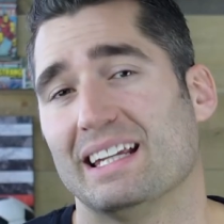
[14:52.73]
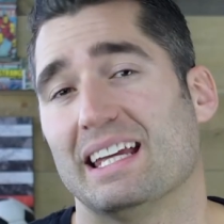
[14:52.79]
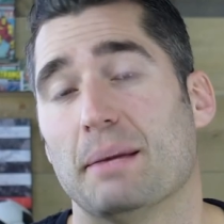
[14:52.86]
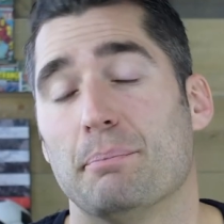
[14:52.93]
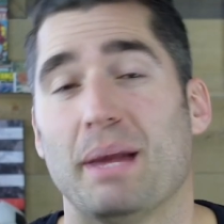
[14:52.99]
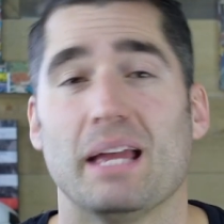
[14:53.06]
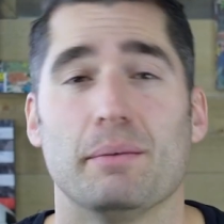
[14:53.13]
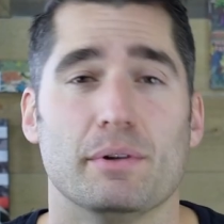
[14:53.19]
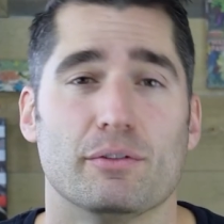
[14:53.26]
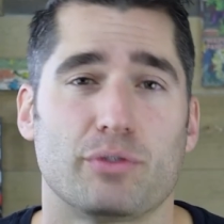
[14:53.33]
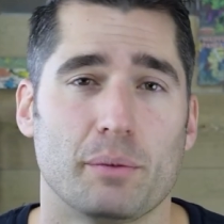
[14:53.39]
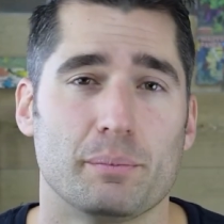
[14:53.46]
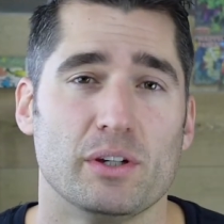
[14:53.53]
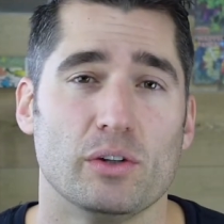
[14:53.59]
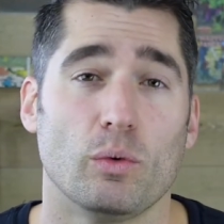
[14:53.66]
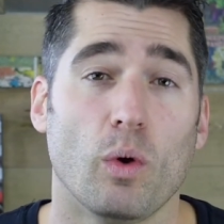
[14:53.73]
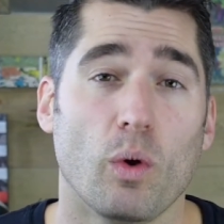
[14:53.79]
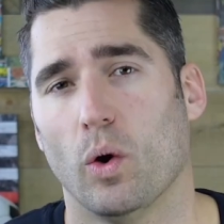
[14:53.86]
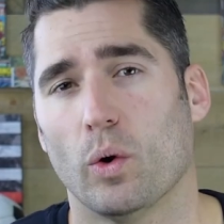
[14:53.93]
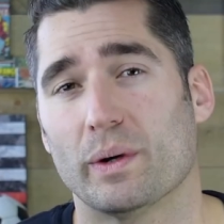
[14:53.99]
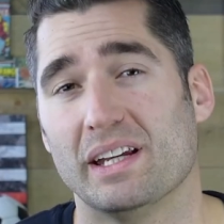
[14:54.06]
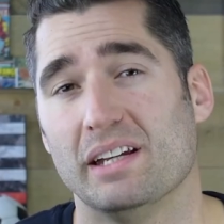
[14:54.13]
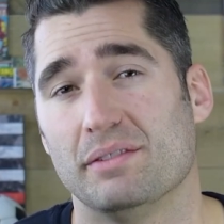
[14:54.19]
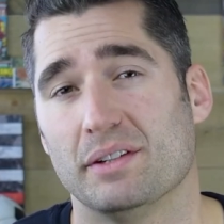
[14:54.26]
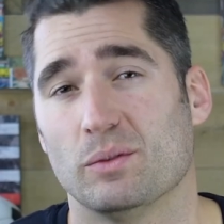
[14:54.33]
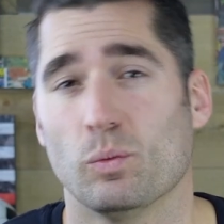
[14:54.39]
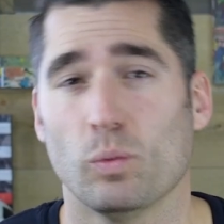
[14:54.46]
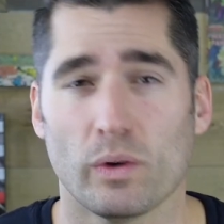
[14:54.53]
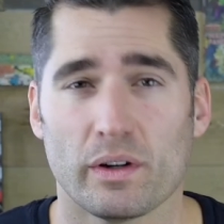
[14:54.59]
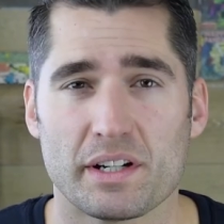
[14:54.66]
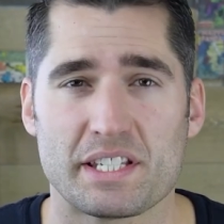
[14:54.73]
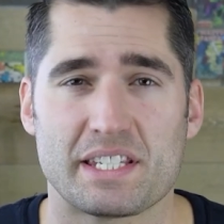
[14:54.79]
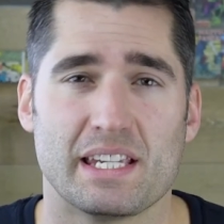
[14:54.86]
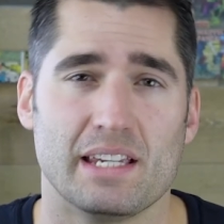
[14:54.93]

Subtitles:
to get payment from you, or even worse,